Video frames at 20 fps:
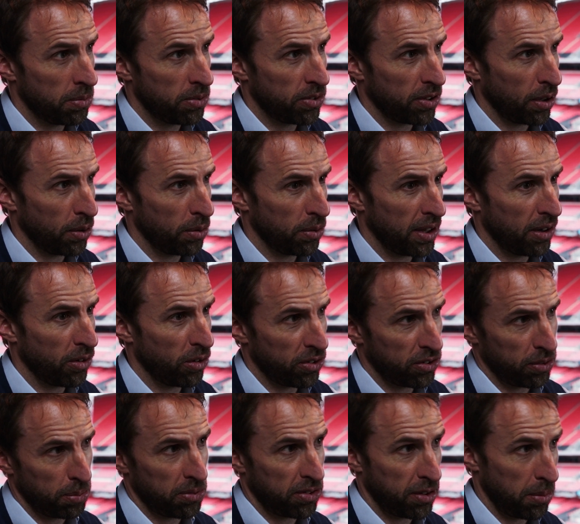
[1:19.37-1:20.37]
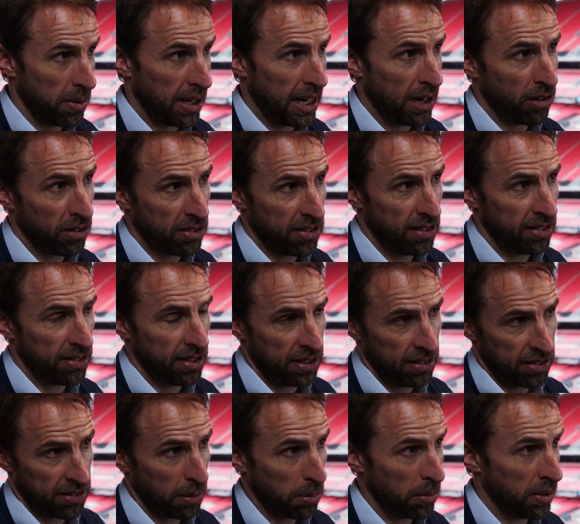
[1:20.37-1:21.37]
so there are some similarities
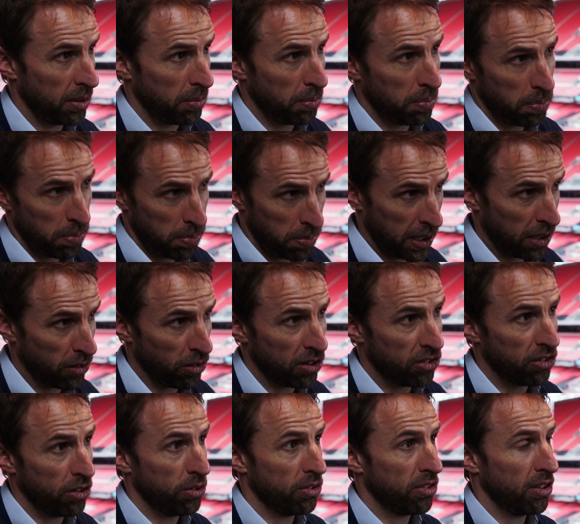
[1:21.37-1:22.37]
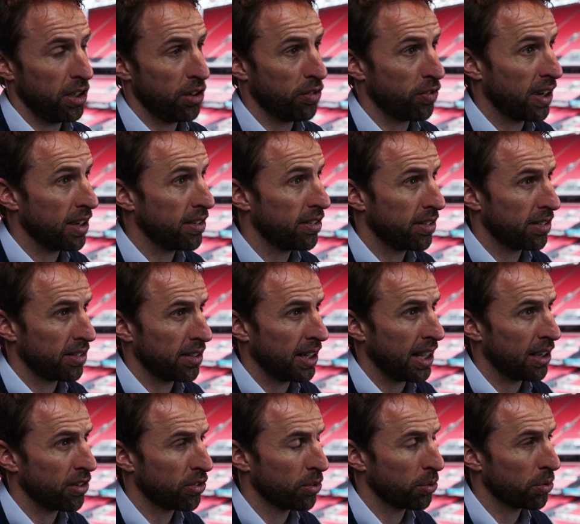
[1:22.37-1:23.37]
in some of the bigger issues that you face as a
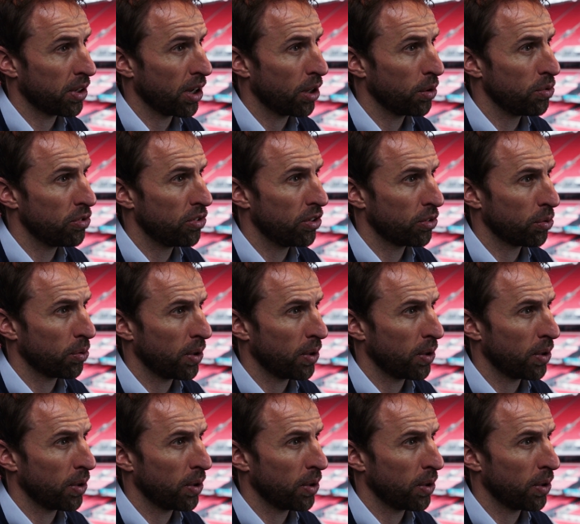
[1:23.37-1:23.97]
national coach as